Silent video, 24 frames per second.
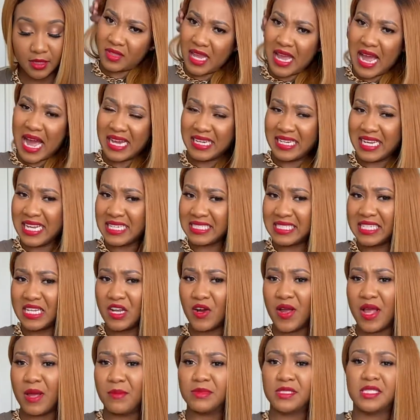I did see on
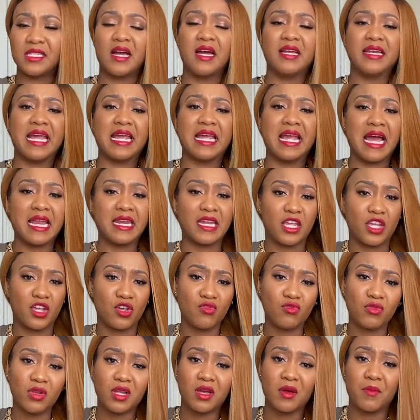Amazon they got the
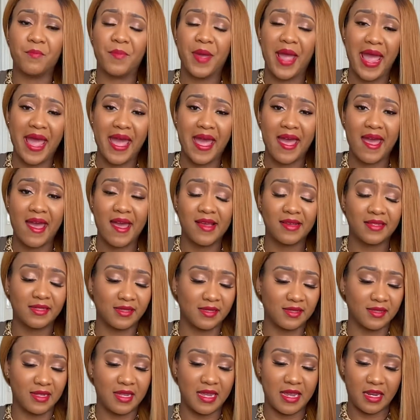cute little
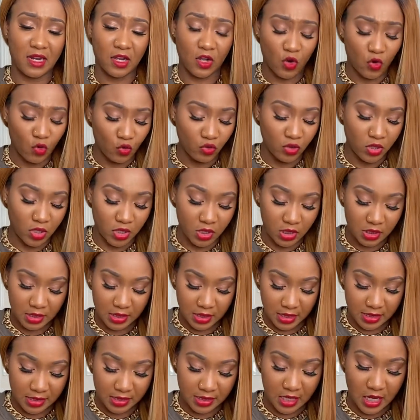bags in the coolers
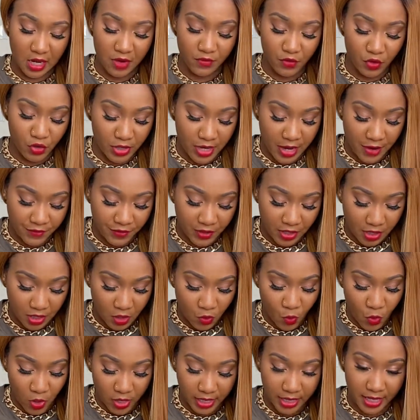and stuff. You definitely
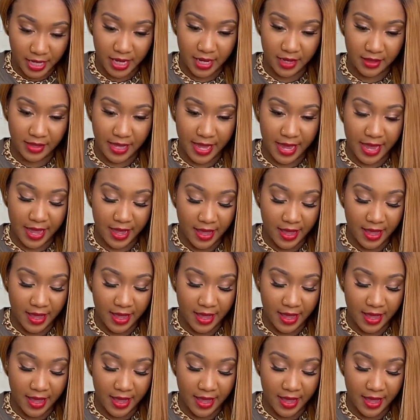want to get that.